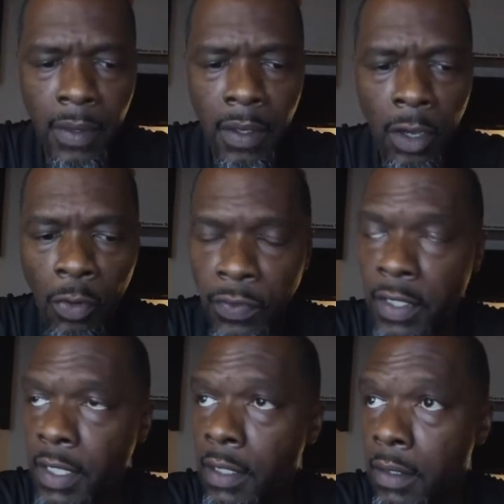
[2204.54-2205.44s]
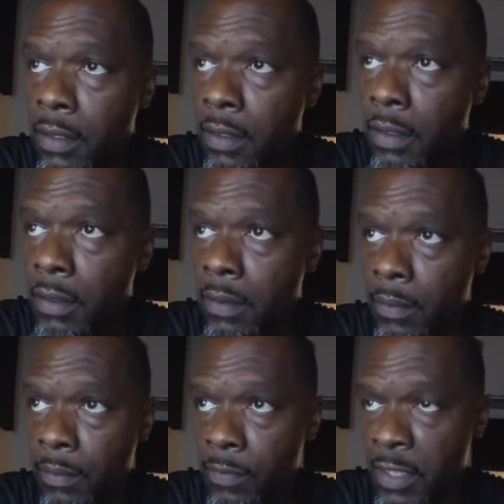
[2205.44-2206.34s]
hopefully
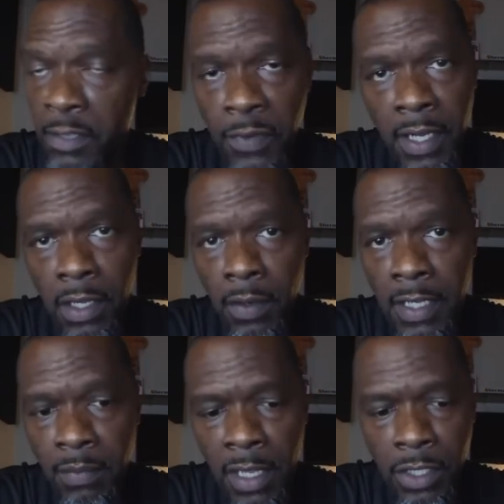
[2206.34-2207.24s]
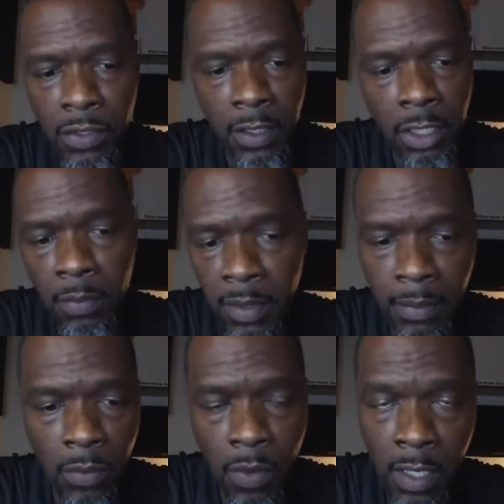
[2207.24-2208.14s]
this video has made you a little bit
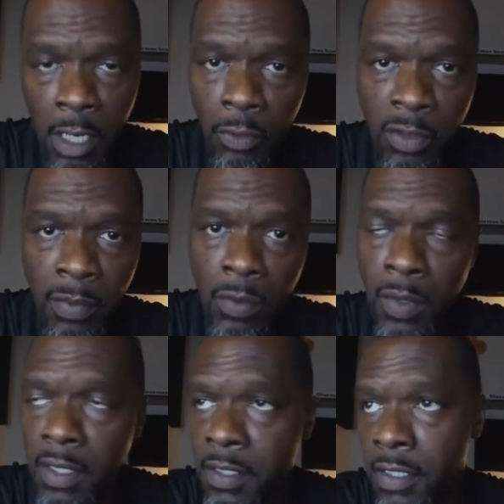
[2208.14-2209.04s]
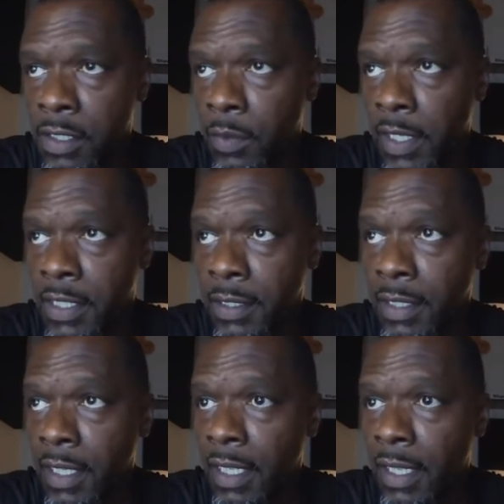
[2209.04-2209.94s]
more comfortable with the situation,
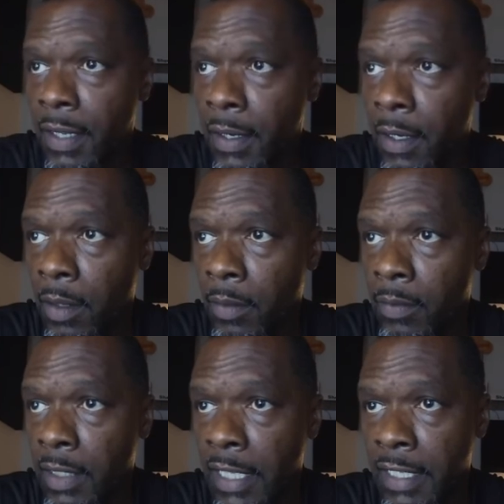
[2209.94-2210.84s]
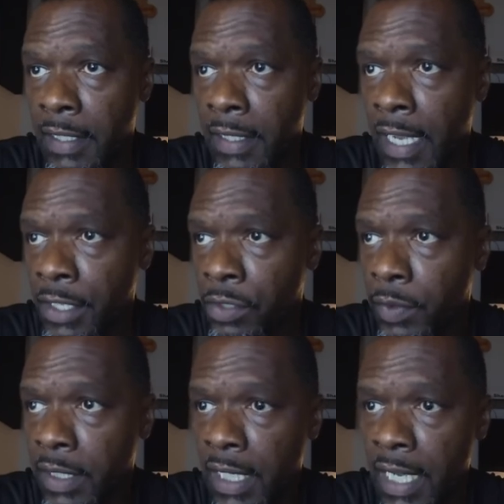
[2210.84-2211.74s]
and now you
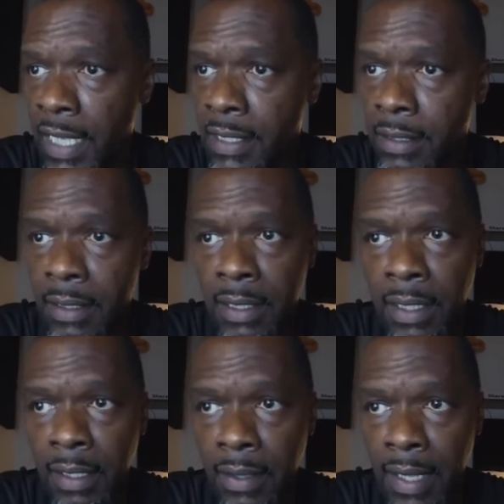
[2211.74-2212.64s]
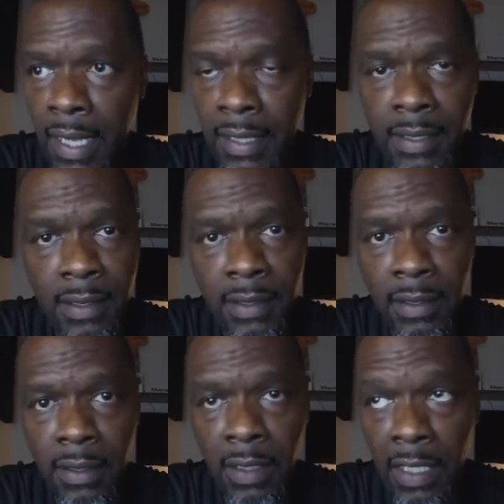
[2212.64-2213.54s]
realize that
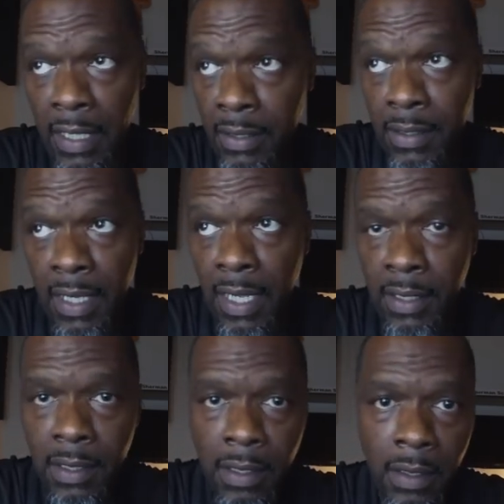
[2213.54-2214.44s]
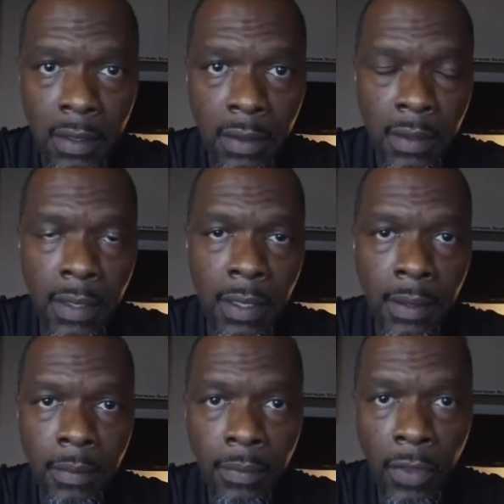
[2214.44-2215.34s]
it's not
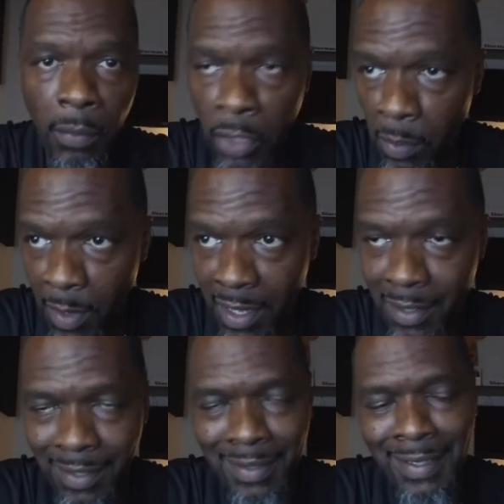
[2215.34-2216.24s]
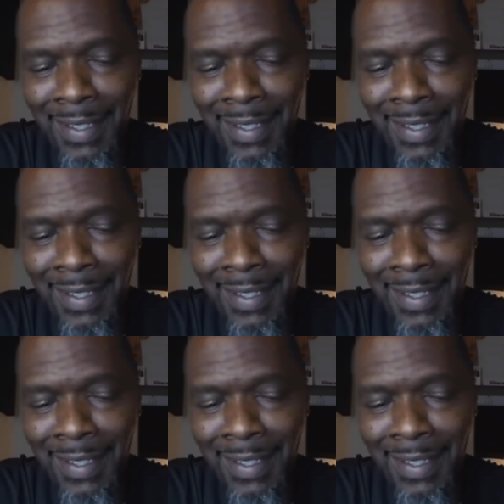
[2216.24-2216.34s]
the boogeyman,